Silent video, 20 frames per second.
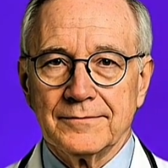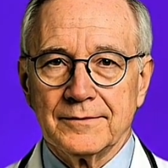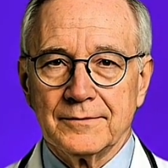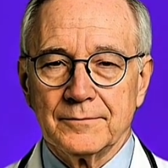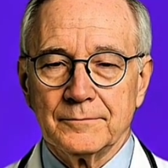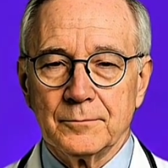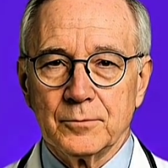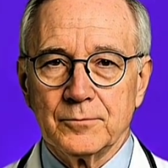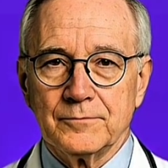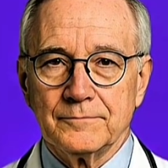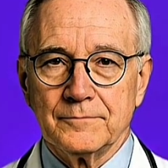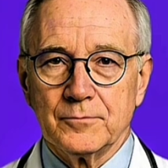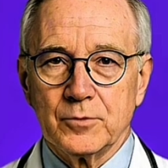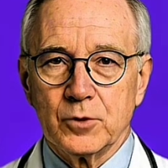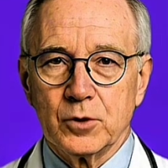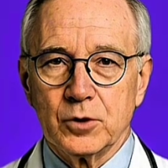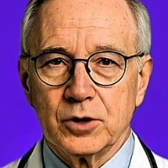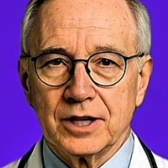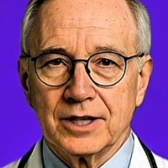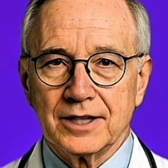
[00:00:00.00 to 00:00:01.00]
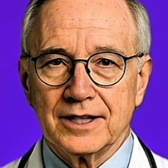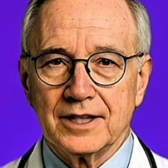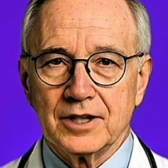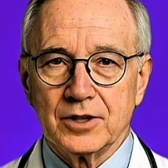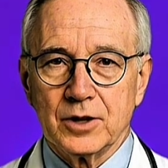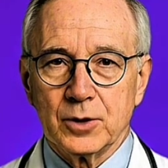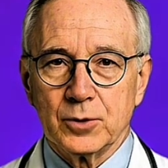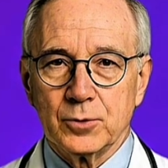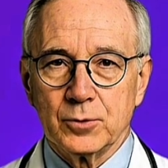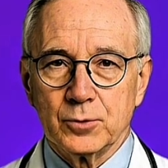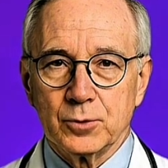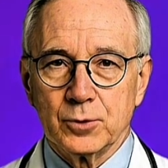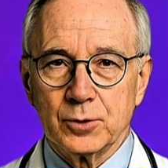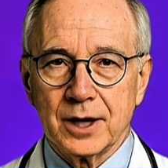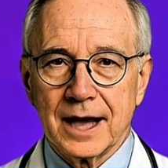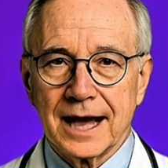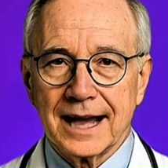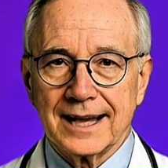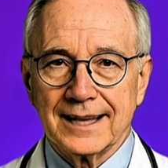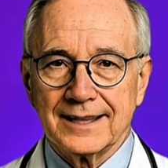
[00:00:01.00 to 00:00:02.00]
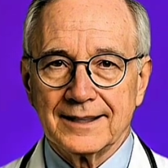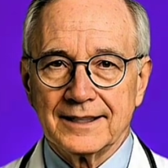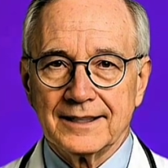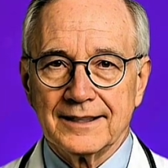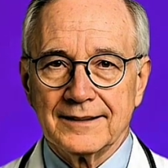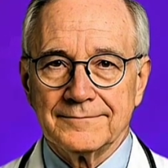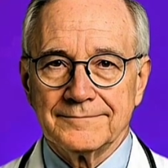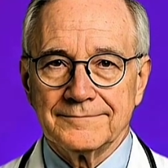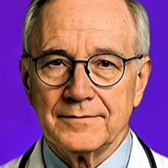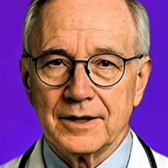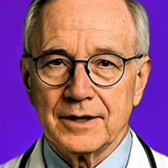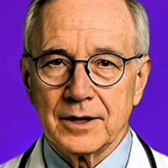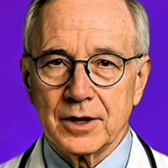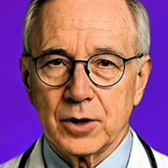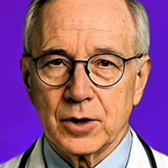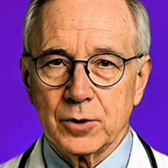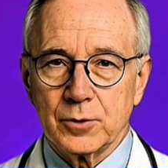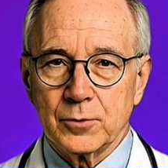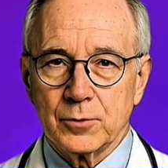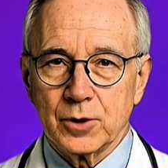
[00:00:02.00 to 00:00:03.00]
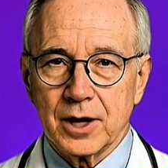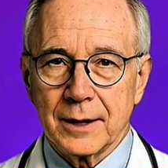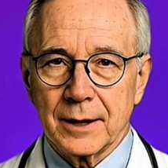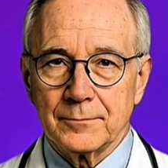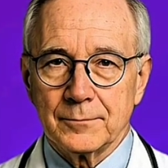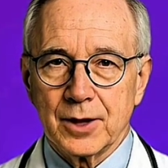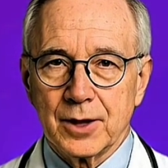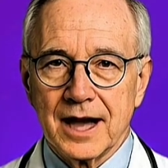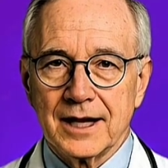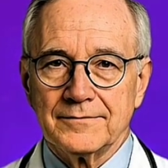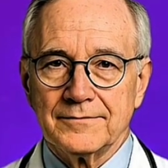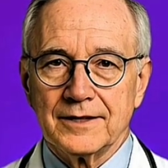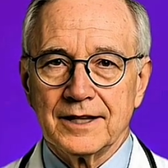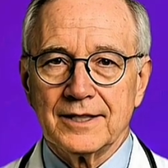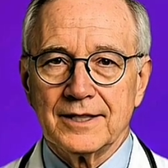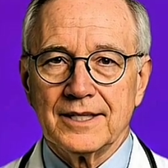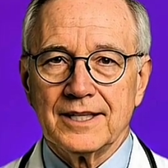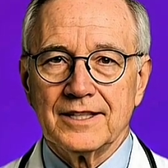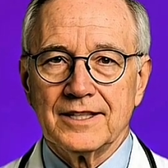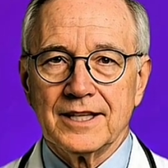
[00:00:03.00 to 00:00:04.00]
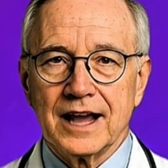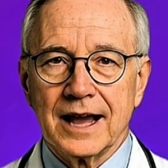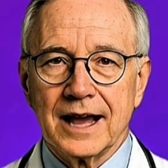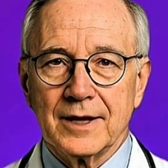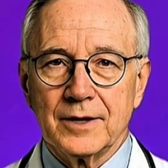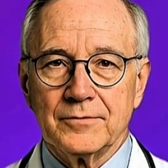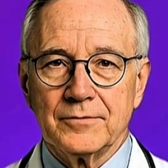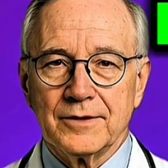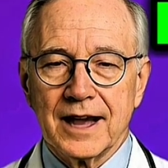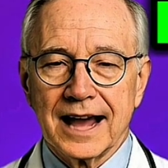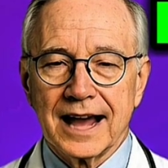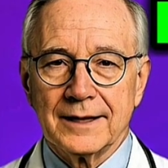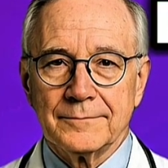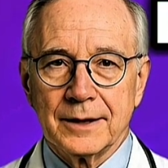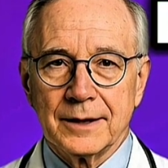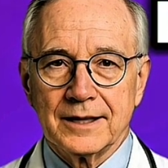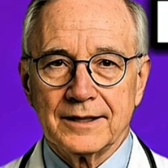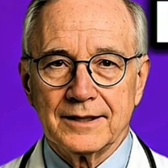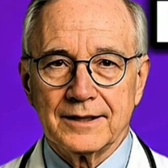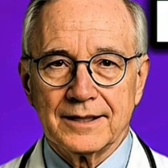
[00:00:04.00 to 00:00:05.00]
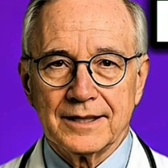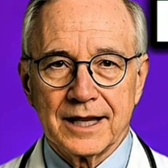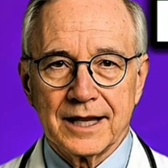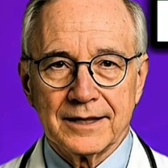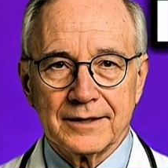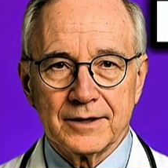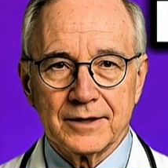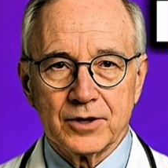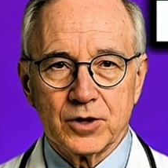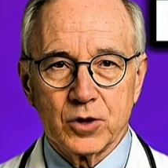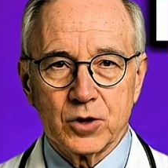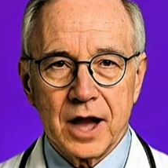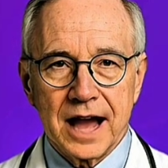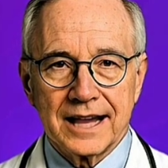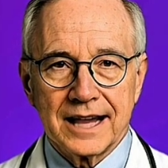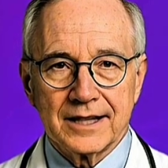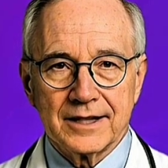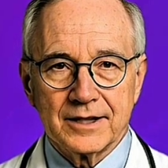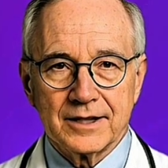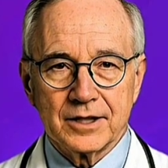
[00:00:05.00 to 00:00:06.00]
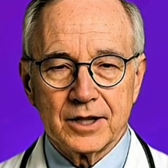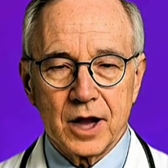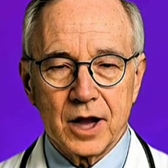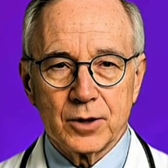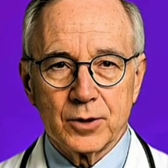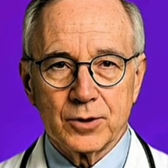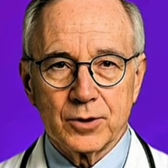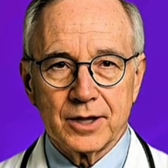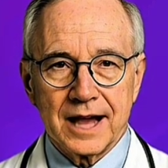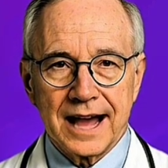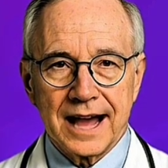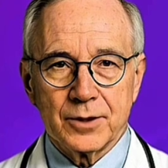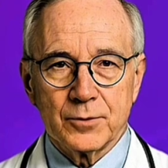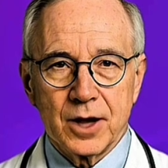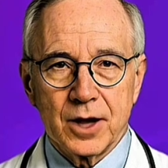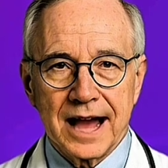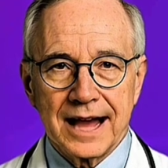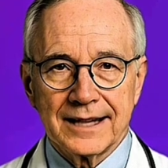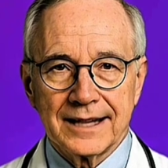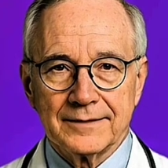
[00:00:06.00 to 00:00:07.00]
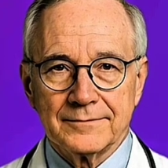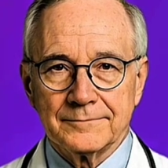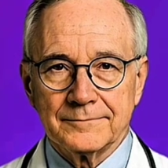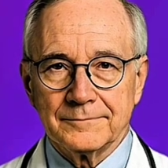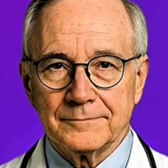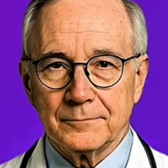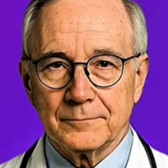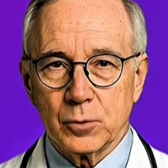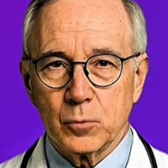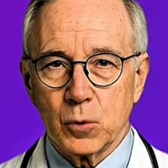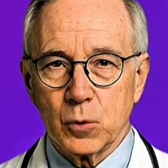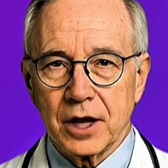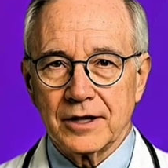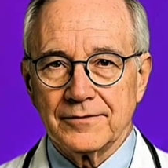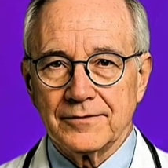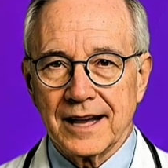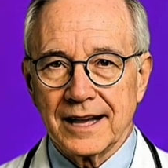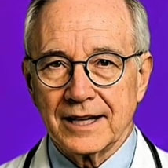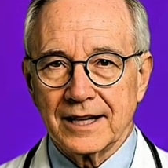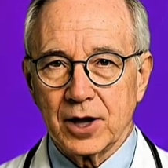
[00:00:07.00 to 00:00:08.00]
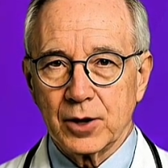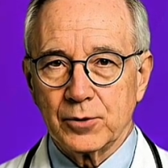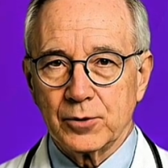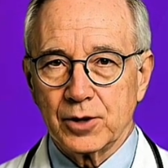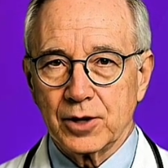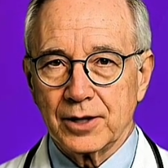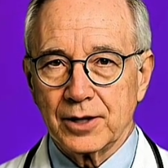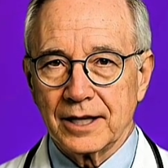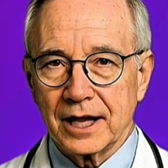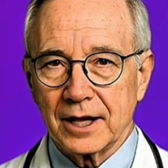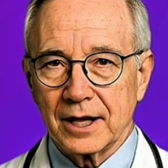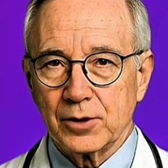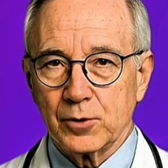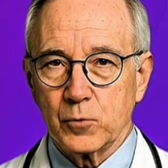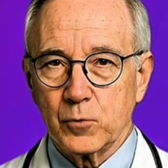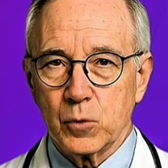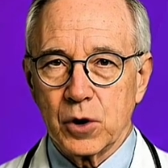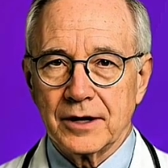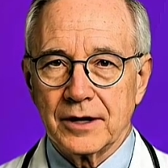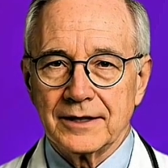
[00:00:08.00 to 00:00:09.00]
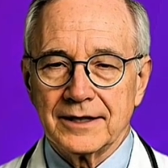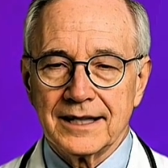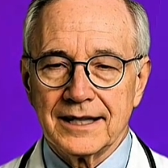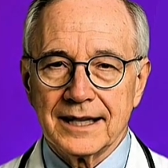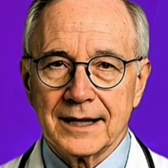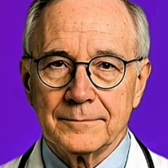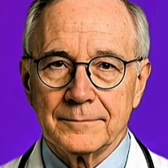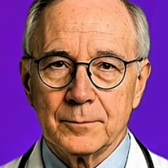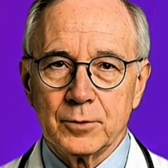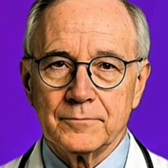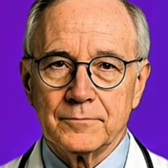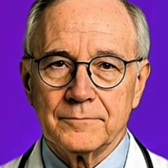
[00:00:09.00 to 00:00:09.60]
Your bladder and your sleep will thank you. If you found this helpful, tell me in the comments. Which of these drinks surprised you most?